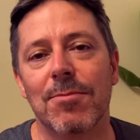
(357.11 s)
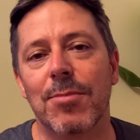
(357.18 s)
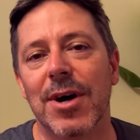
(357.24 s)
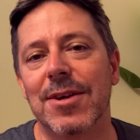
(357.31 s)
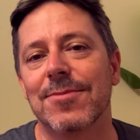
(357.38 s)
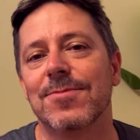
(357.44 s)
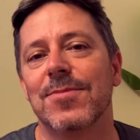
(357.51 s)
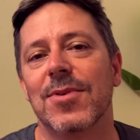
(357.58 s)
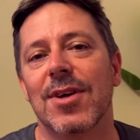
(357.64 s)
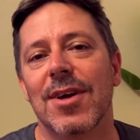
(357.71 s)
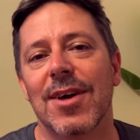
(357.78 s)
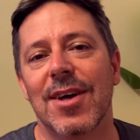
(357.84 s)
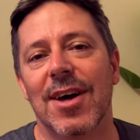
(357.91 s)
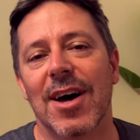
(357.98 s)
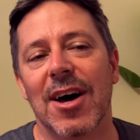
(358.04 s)
But
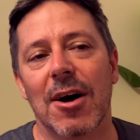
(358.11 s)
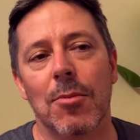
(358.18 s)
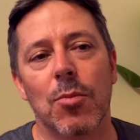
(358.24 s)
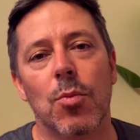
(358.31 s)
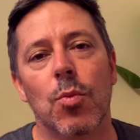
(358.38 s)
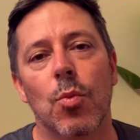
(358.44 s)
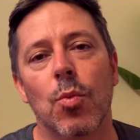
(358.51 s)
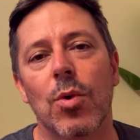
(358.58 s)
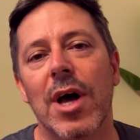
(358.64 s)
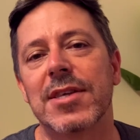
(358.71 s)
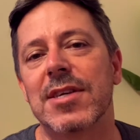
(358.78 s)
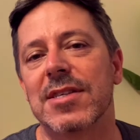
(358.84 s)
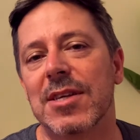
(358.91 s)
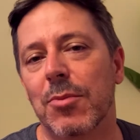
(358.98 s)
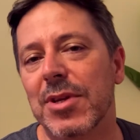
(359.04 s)
as
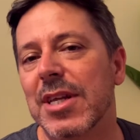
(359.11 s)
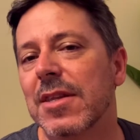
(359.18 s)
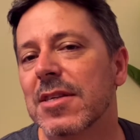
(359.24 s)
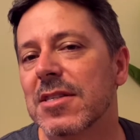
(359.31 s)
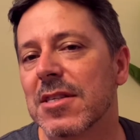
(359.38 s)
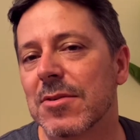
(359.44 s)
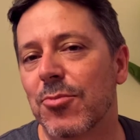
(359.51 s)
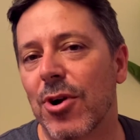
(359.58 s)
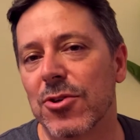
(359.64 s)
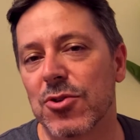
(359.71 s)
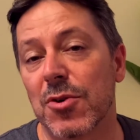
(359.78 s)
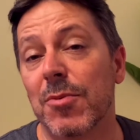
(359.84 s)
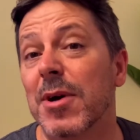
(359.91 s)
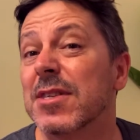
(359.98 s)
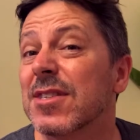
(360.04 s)
I said, we did this as a project
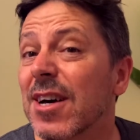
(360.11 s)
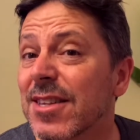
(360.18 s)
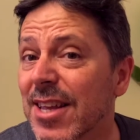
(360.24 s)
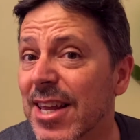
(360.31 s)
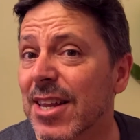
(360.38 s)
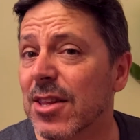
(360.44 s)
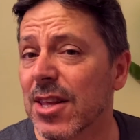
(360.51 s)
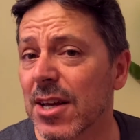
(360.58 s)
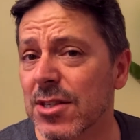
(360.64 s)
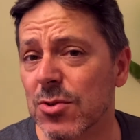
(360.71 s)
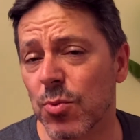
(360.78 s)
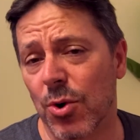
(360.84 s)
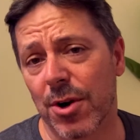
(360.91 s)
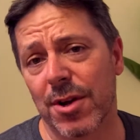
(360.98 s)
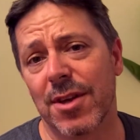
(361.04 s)
with my son, and it does
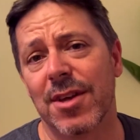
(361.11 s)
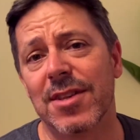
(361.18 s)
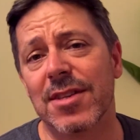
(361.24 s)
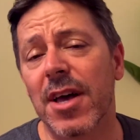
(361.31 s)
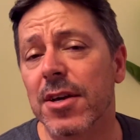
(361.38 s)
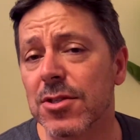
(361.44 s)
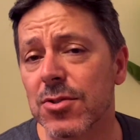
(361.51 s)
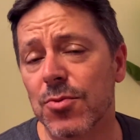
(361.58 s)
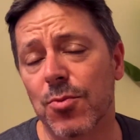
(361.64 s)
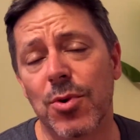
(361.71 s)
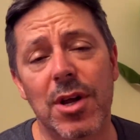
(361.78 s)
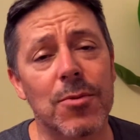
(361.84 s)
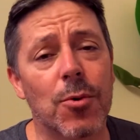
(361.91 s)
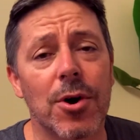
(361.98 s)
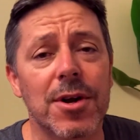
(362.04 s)
work.
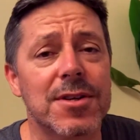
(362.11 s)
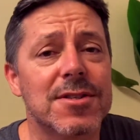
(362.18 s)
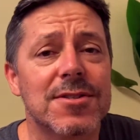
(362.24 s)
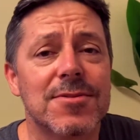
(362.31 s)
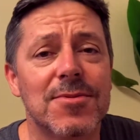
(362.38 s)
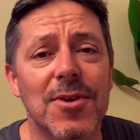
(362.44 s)
It works.